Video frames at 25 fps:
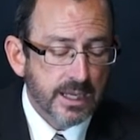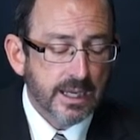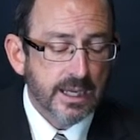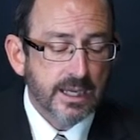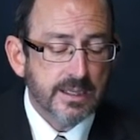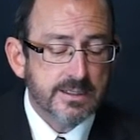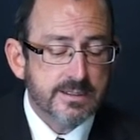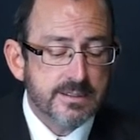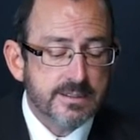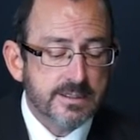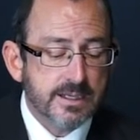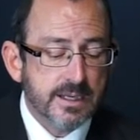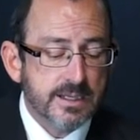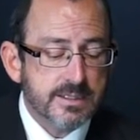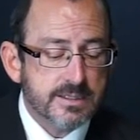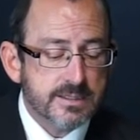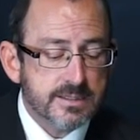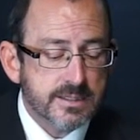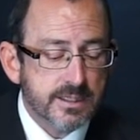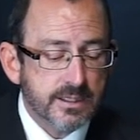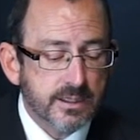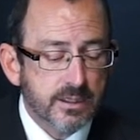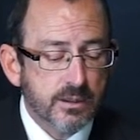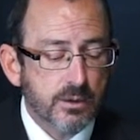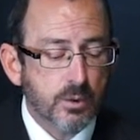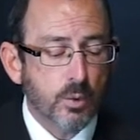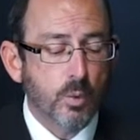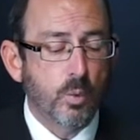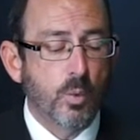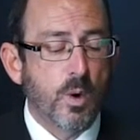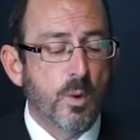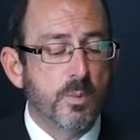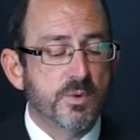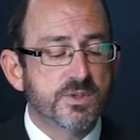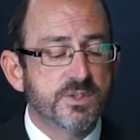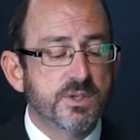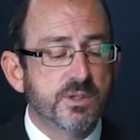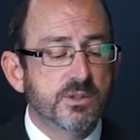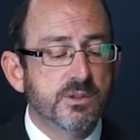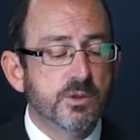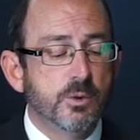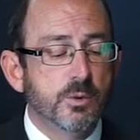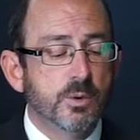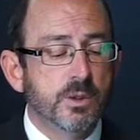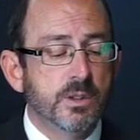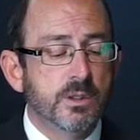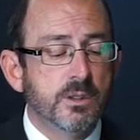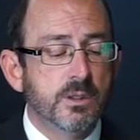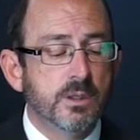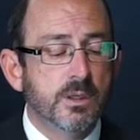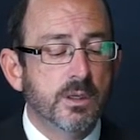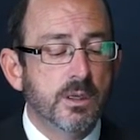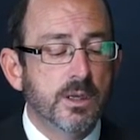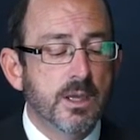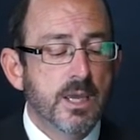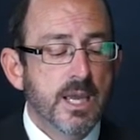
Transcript: It says here, what was he doing?